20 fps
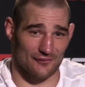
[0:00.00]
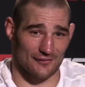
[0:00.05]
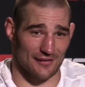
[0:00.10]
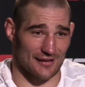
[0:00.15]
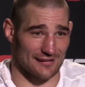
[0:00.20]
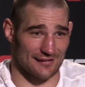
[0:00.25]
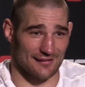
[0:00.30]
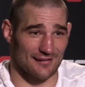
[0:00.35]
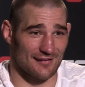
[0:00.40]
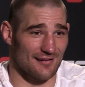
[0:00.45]

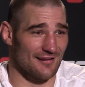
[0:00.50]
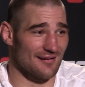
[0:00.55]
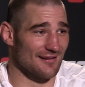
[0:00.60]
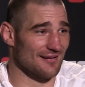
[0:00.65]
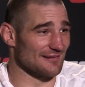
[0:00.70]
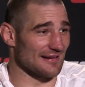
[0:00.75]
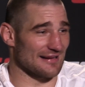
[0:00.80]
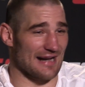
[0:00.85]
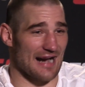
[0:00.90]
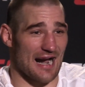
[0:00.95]
Like,
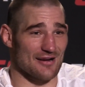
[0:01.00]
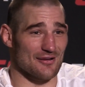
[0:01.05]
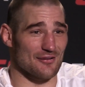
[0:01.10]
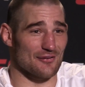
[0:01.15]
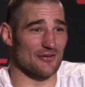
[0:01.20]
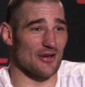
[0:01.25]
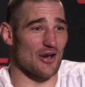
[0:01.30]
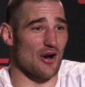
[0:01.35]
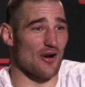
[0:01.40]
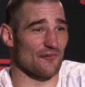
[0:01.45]
like I don't
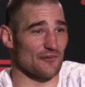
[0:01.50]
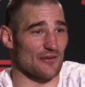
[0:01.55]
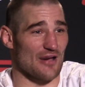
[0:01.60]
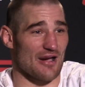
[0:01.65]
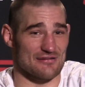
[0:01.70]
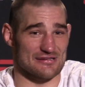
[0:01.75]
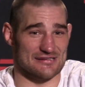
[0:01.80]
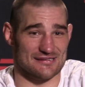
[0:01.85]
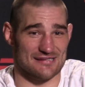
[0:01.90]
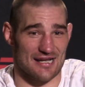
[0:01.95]
sure. know if you're
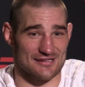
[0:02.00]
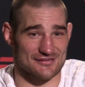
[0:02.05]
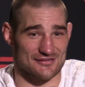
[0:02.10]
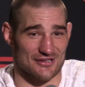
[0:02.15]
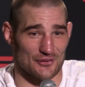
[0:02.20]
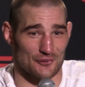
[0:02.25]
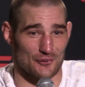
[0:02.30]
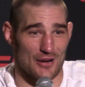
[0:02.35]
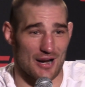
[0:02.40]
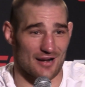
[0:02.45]
having sex on
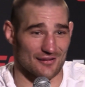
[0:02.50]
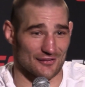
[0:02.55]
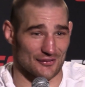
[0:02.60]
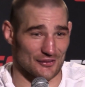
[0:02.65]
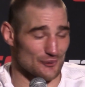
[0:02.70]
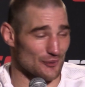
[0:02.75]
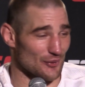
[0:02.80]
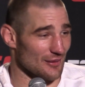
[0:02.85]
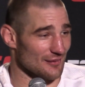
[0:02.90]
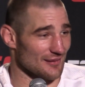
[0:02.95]
the
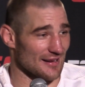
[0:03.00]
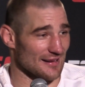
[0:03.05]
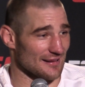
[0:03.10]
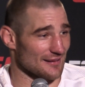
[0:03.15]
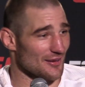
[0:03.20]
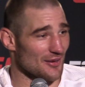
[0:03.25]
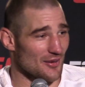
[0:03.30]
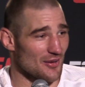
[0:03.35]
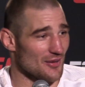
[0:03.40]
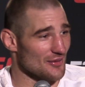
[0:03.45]
regular, but like,